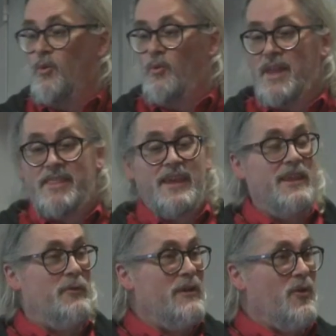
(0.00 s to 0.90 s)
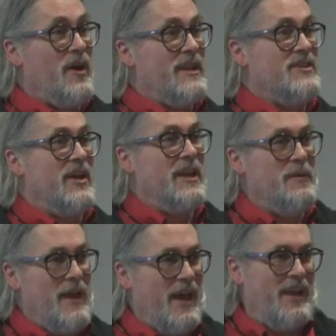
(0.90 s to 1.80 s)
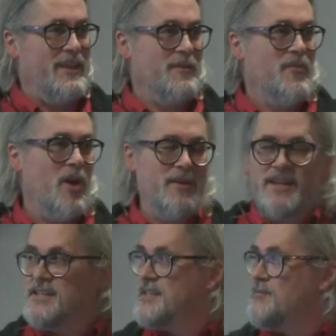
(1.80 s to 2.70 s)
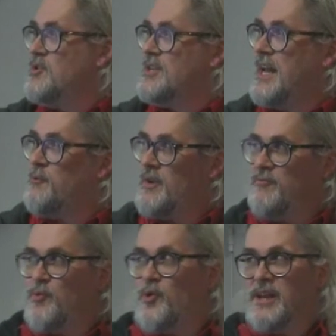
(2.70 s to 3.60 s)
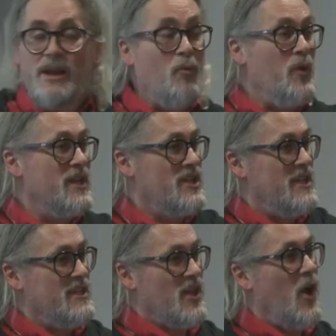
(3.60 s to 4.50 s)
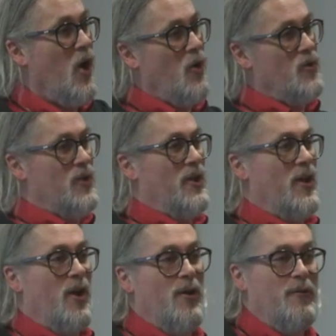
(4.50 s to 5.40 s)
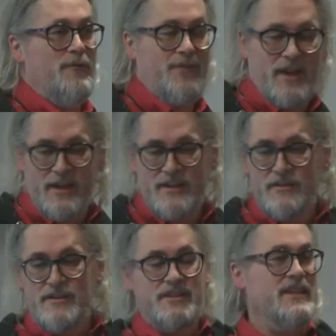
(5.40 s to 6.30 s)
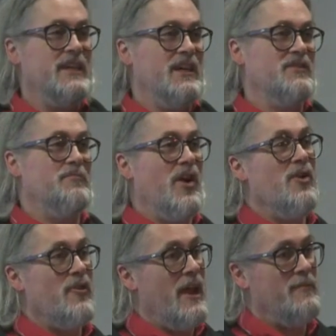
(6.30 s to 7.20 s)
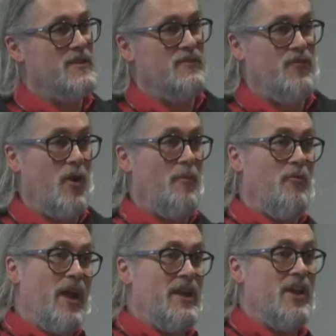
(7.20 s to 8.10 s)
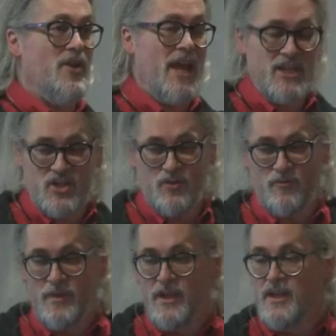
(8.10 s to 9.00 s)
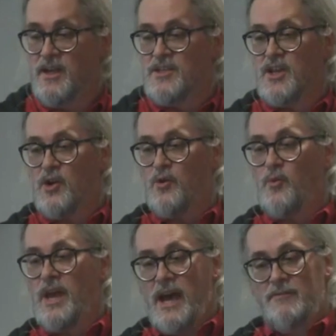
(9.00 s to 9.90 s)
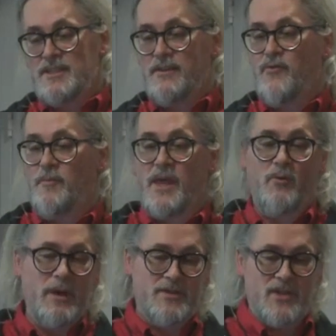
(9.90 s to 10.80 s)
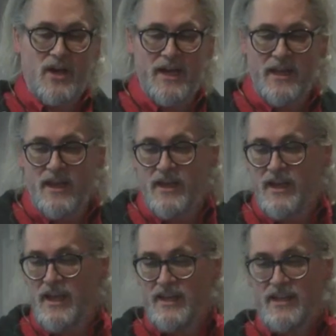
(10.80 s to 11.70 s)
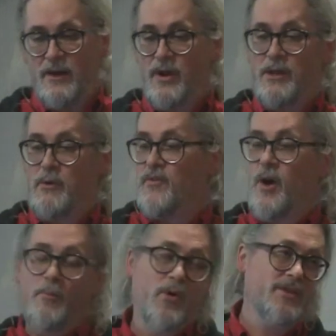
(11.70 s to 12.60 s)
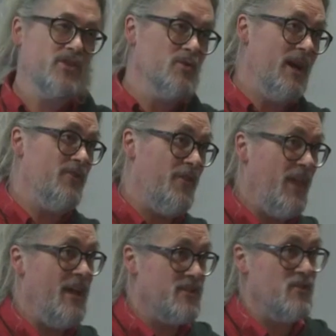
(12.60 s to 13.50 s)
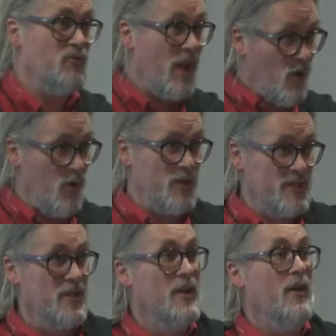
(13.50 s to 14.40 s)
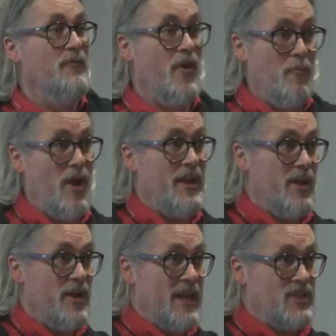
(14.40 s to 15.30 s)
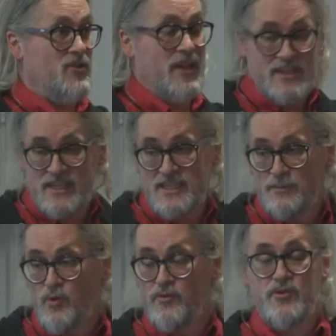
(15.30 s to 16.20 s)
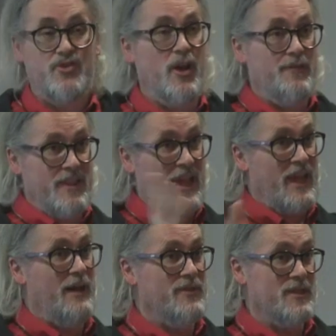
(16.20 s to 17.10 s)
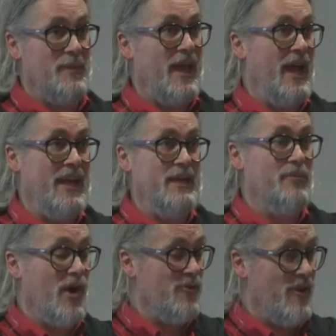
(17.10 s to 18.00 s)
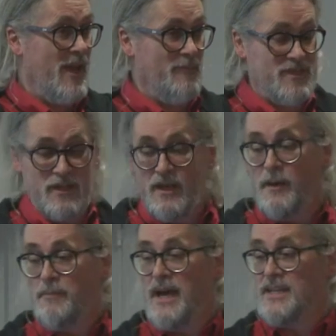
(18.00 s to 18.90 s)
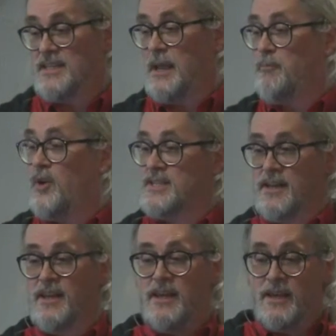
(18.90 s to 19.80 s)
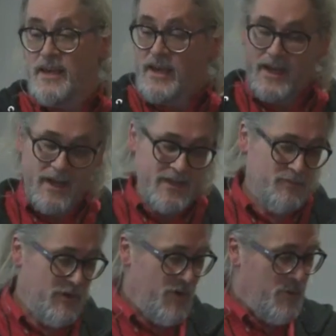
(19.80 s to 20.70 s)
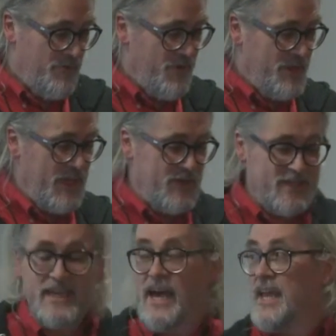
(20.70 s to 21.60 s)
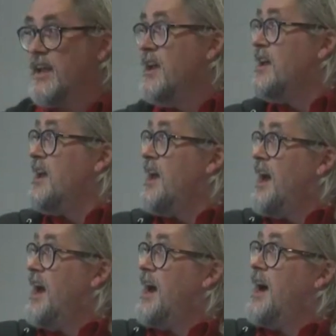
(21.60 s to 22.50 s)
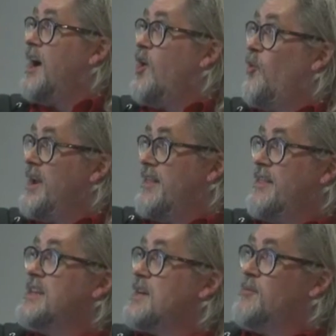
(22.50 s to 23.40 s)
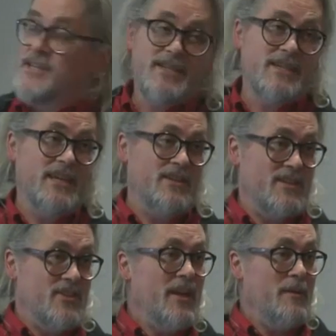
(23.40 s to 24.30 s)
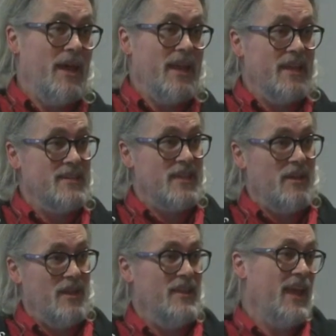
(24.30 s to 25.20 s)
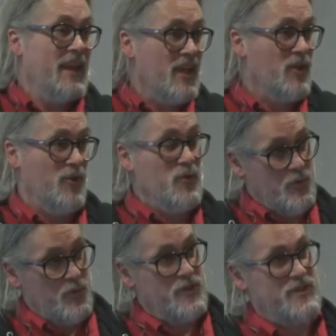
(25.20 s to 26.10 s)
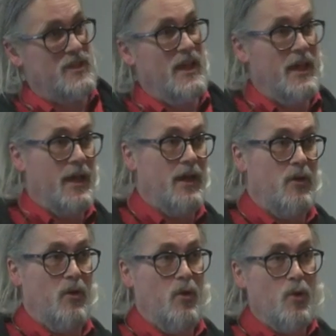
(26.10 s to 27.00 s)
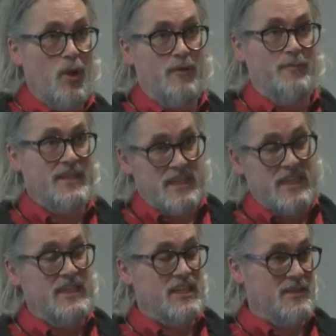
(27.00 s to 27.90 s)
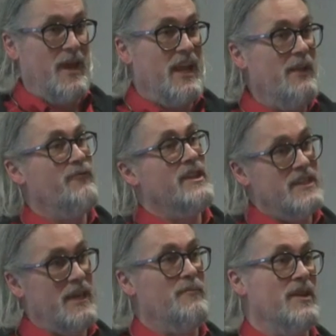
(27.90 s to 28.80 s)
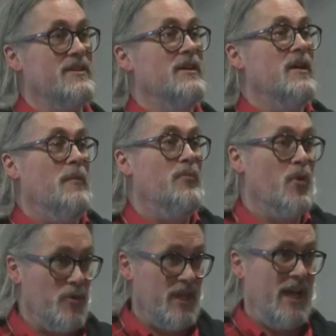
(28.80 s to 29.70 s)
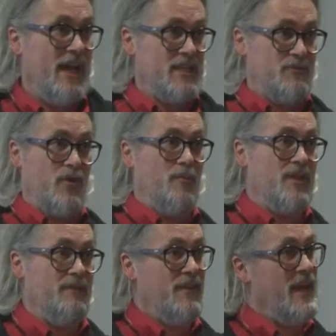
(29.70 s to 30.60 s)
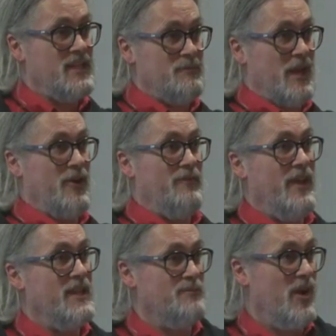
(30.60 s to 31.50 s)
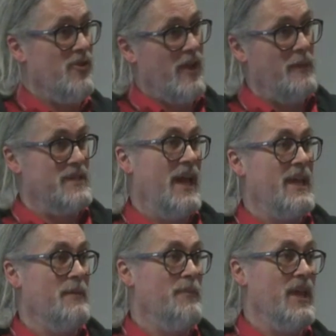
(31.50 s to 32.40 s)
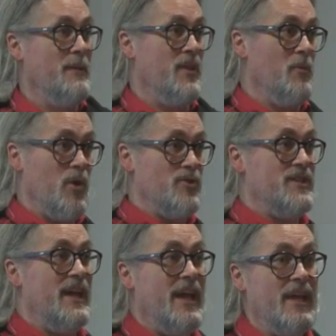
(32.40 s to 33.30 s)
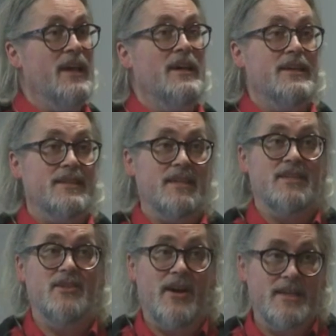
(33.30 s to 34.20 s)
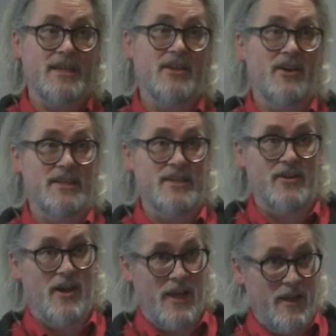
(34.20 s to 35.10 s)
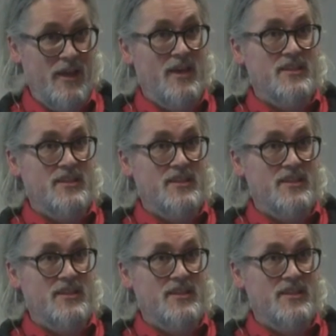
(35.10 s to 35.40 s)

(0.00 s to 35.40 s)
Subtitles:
One thing that we're quite excited about at the moment is some new data we've brought in, which is a whole lot of details of programs from Radio National. So we're harvesting from their website, and currently we've got more than 200,000 records from Radio National accessible through Trove, and that covers about 80 programs, past and present. And as my robot friend there is saying, one of the things I'm most excited about is that that includes all of basically just about every segment broadcast from the flagship current affairs programs, AM, PM and The World Today, since 1999.